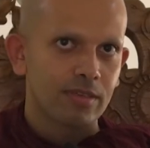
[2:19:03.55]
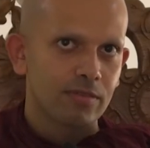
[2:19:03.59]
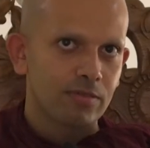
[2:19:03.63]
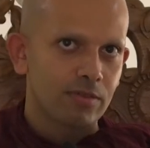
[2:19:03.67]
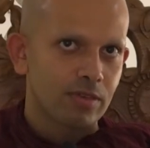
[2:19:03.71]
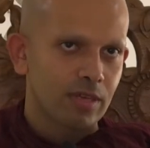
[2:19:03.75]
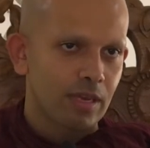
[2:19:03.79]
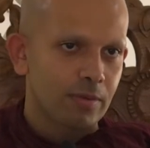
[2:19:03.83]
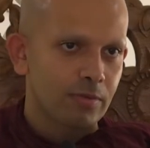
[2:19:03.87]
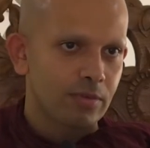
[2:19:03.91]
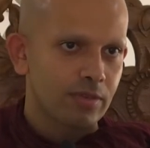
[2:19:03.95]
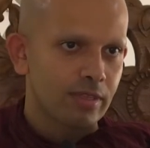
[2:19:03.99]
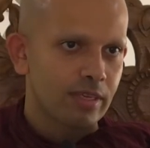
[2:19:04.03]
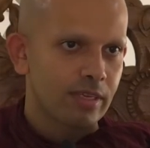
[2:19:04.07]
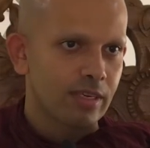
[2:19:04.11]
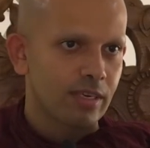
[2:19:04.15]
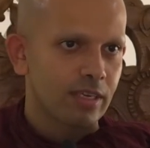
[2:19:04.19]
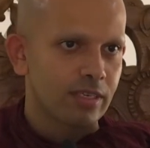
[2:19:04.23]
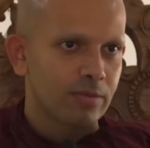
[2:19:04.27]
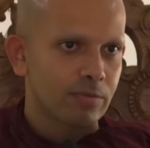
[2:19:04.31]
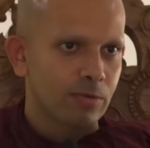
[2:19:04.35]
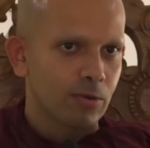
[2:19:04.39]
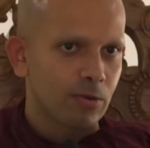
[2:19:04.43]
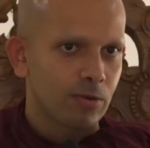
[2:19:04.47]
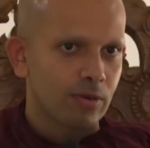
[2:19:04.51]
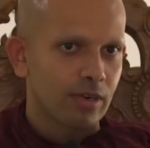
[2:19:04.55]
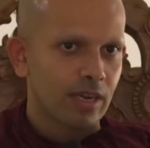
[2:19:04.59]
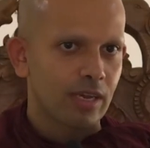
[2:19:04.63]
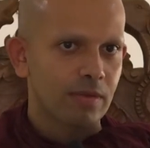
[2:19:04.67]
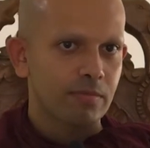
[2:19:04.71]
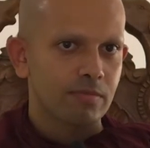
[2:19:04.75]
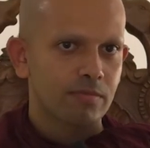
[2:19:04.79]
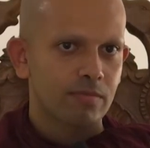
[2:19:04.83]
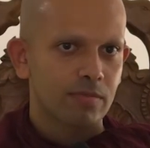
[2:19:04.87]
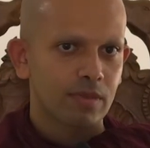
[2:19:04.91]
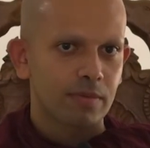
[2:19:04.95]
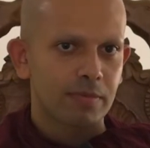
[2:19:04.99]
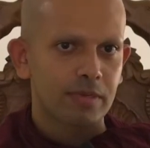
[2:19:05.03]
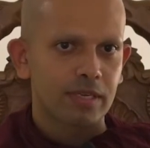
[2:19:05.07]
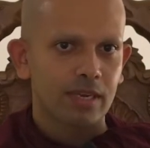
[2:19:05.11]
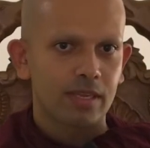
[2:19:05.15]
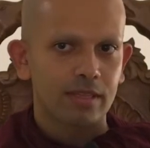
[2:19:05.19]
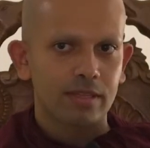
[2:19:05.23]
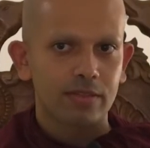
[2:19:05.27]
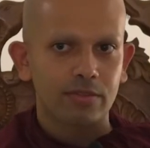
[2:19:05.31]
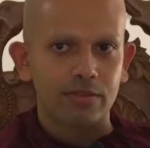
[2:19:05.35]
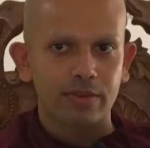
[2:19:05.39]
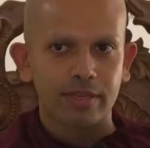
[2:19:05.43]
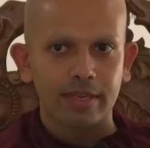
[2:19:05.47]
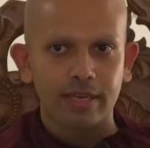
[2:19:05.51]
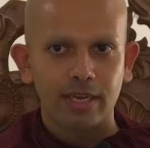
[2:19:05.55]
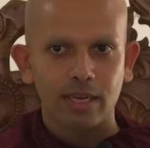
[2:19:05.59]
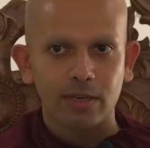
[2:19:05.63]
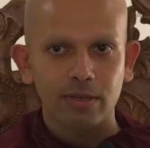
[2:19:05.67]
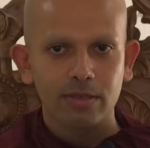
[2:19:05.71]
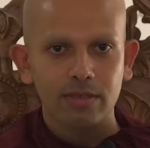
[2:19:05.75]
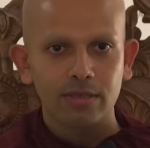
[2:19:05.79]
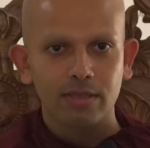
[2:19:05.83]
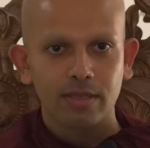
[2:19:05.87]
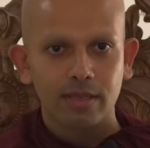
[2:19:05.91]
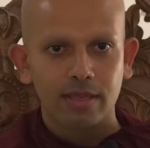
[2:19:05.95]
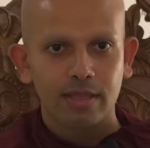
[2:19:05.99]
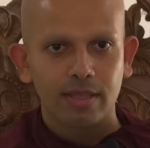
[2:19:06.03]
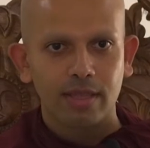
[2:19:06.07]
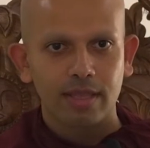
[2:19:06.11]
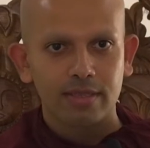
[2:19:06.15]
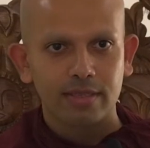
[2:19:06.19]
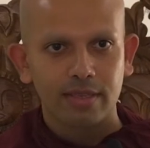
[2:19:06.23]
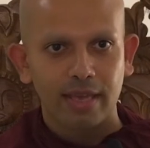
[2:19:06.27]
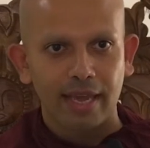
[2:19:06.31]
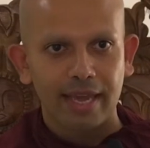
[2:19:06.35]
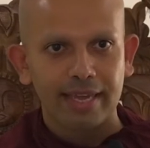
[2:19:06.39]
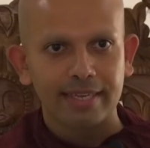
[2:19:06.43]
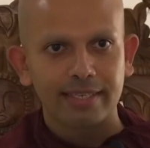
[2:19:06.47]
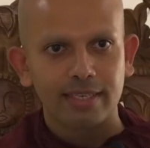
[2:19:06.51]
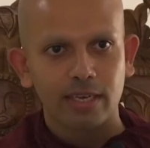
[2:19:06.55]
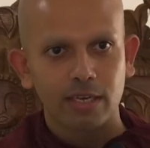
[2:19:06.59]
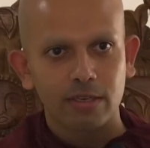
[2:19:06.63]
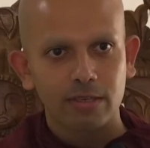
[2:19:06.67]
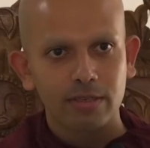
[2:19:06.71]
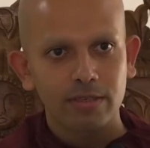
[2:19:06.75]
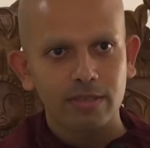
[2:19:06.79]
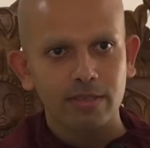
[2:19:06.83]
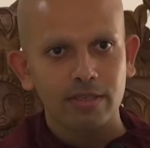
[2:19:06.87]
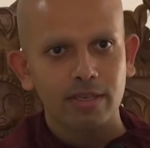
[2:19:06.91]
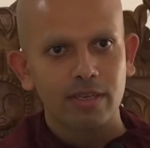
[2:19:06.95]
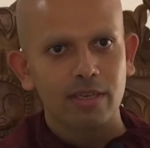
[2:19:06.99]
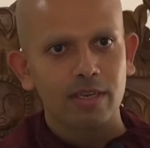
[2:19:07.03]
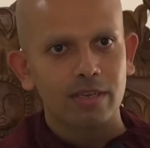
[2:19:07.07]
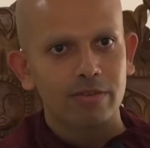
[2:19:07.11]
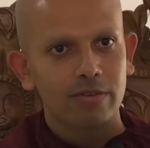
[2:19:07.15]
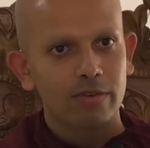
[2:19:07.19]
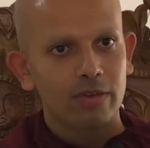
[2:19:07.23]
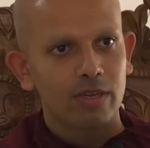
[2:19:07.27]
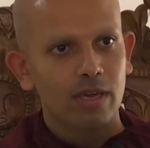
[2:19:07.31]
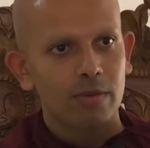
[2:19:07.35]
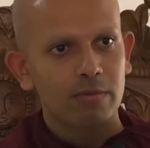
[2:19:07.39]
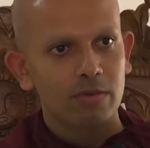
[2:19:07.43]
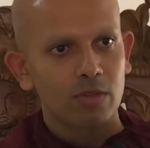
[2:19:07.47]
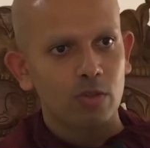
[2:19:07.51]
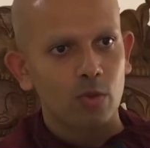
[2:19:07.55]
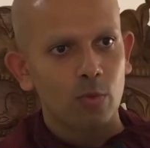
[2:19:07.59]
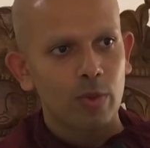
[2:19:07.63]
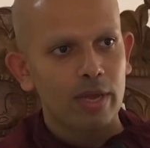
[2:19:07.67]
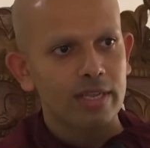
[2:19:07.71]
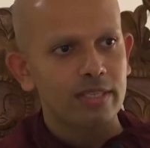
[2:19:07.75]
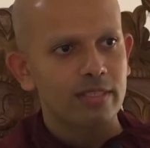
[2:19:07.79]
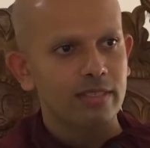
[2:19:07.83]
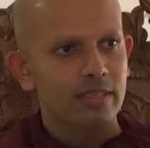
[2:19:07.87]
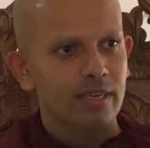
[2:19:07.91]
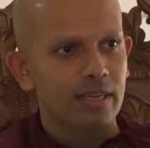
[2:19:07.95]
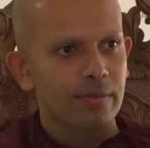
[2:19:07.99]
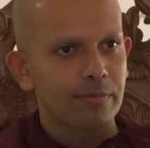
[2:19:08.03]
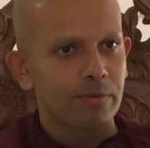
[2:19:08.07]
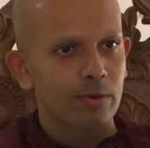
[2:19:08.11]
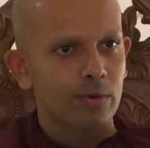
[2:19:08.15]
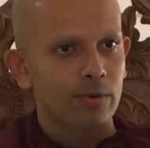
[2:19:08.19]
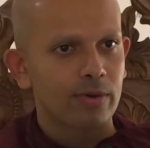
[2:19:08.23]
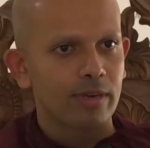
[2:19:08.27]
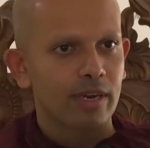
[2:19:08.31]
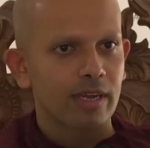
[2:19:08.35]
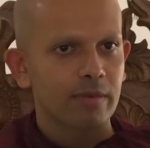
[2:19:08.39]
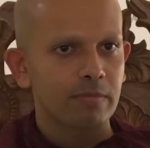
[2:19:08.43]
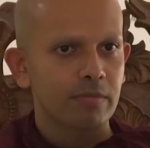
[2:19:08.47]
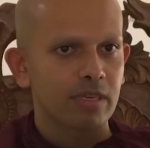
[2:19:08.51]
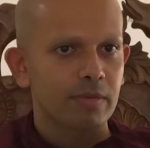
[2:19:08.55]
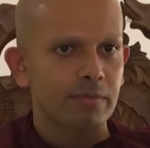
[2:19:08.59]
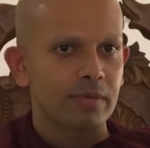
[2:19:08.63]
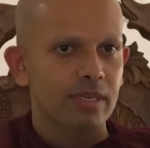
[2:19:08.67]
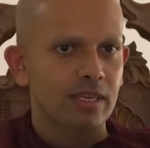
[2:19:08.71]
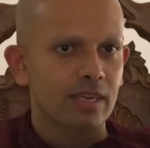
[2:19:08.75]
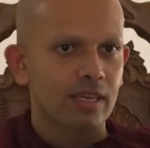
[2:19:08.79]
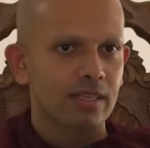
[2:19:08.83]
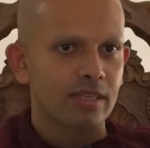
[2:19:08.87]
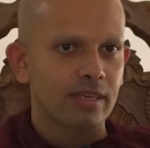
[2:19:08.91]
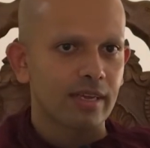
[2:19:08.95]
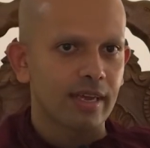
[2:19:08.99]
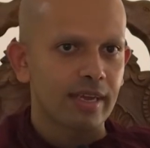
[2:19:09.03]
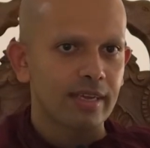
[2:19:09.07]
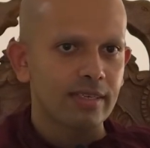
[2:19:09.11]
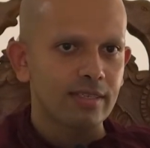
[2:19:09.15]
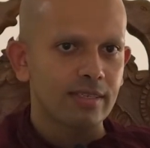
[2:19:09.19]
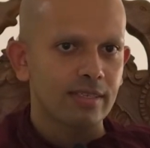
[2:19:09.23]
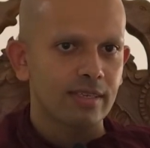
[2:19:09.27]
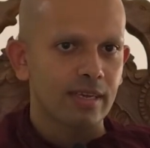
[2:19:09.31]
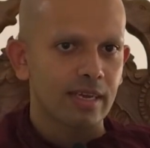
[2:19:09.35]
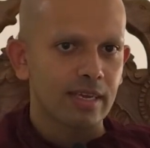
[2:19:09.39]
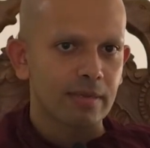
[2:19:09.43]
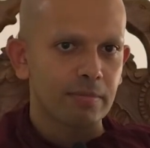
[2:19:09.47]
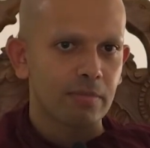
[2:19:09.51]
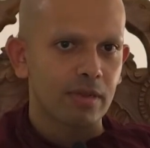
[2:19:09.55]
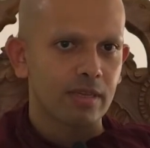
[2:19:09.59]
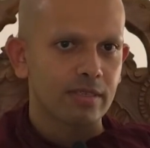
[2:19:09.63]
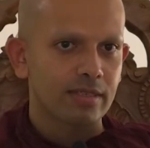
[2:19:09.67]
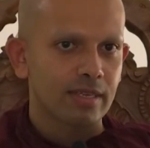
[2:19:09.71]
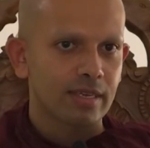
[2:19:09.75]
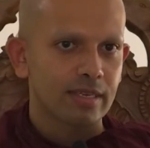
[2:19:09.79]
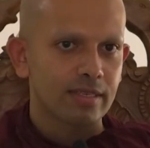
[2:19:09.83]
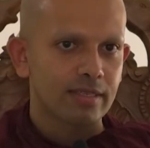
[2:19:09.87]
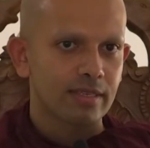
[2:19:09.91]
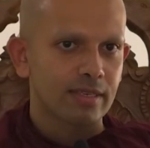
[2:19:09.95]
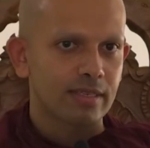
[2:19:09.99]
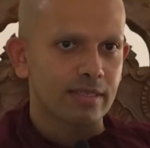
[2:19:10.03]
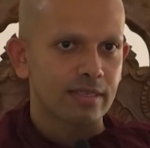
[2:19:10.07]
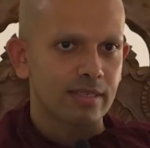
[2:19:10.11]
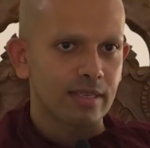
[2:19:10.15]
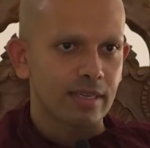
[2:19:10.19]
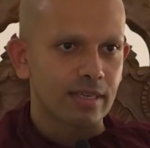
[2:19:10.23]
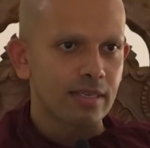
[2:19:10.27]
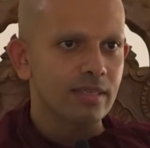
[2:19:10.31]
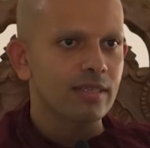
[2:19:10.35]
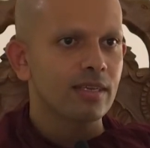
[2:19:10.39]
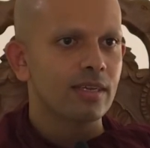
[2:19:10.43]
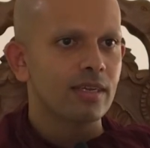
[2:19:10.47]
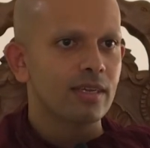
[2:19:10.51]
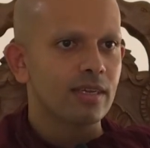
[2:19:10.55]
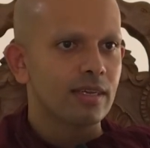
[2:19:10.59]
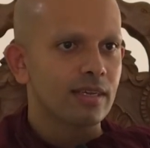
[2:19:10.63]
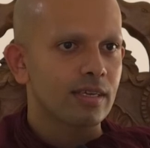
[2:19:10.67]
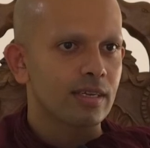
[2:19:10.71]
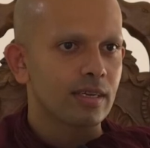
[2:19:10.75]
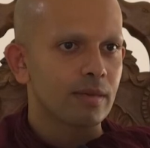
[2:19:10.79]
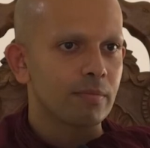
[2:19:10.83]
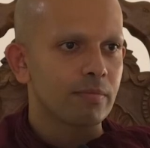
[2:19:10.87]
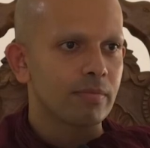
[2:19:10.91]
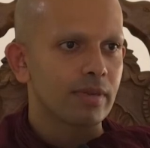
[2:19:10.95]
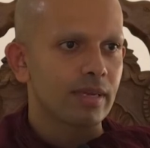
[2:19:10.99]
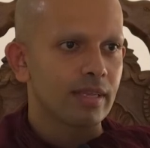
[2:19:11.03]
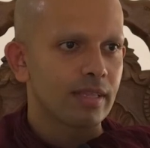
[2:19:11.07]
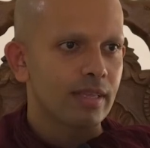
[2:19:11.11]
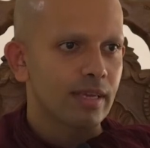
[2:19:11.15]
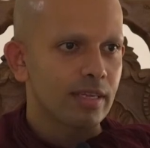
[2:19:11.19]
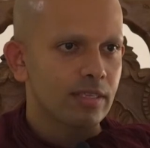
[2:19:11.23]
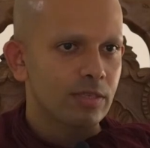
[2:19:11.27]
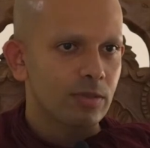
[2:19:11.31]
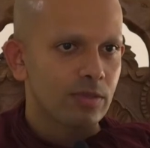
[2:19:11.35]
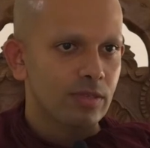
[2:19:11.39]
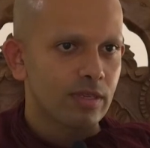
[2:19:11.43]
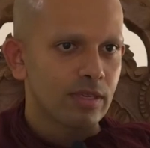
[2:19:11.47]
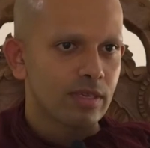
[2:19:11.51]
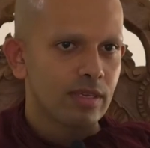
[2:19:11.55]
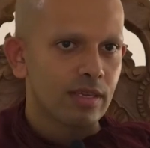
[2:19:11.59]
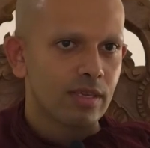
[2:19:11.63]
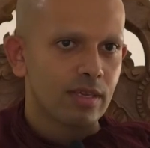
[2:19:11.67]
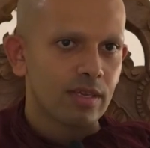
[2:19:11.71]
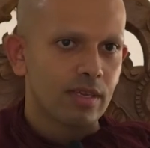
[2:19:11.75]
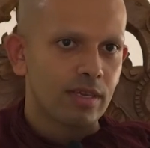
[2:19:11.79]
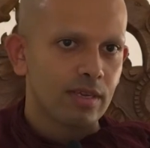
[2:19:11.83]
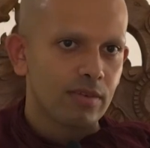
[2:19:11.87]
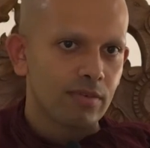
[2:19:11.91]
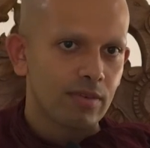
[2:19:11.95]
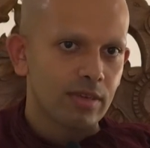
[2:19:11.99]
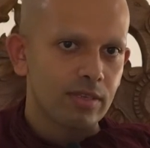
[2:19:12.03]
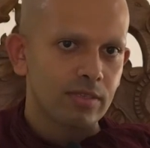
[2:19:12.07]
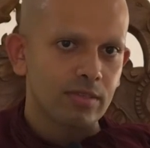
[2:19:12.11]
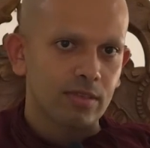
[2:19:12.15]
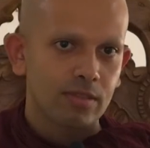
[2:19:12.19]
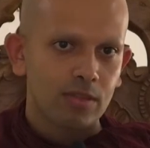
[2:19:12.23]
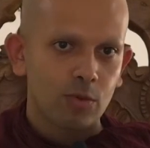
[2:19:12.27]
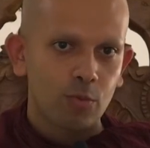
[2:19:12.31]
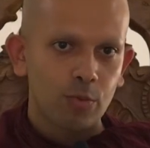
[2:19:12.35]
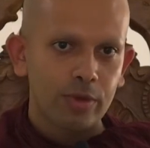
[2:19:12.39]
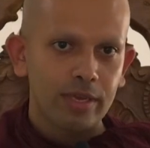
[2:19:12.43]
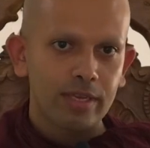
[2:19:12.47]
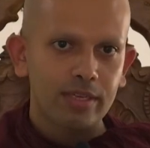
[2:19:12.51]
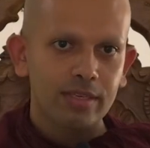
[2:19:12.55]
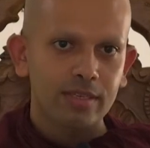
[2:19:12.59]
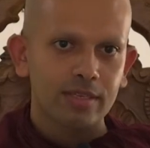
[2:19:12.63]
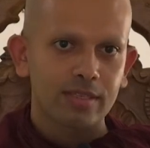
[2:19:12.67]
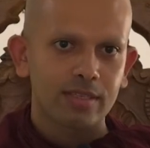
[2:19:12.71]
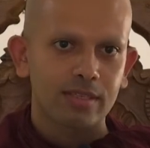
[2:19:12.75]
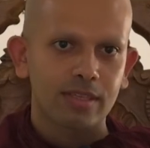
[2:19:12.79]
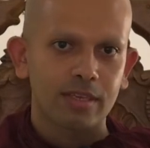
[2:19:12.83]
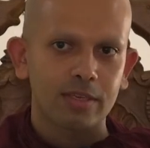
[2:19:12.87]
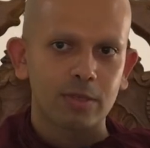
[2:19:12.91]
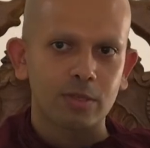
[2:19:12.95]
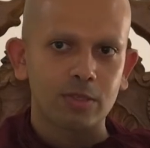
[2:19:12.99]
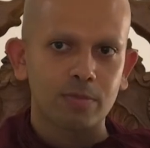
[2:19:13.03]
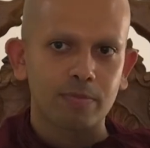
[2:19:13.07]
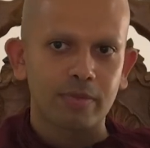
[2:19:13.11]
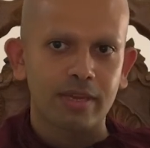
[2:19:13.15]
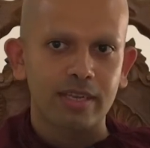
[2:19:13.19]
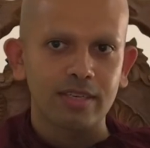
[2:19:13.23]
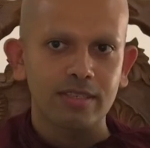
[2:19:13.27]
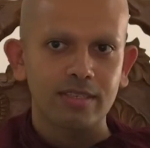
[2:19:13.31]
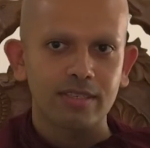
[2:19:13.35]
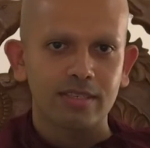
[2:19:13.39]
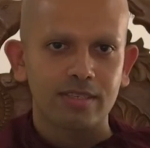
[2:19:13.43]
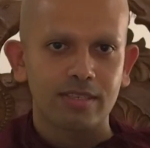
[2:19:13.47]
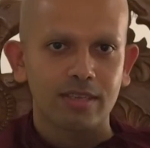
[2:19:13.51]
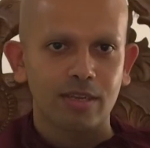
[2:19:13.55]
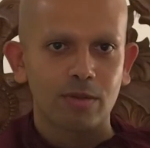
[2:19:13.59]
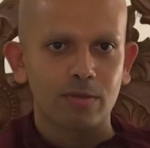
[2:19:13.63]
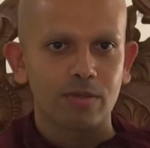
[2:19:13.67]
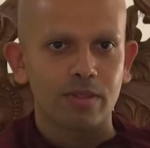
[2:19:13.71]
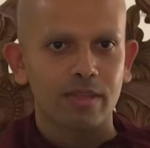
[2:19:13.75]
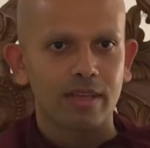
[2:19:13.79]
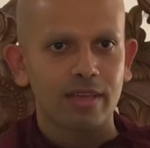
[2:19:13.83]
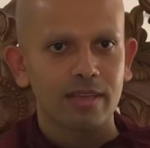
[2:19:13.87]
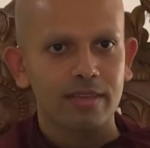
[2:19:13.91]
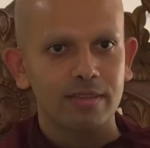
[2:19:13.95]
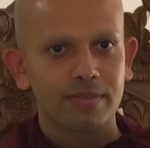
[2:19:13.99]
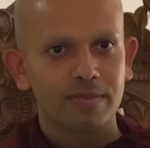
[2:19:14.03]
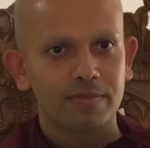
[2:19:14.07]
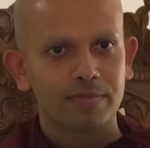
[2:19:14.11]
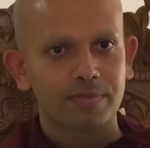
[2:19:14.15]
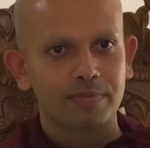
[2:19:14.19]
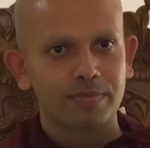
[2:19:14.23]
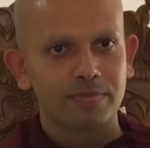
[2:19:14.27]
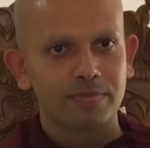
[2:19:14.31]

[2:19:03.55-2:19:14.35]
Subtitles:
If you come to the English program, maybe another 3 hours, that's 8 hours. If you come to the Wednesday program, maybe another 8. 8 plus 8, 16. Compare that to the rest of the week that you spent out there.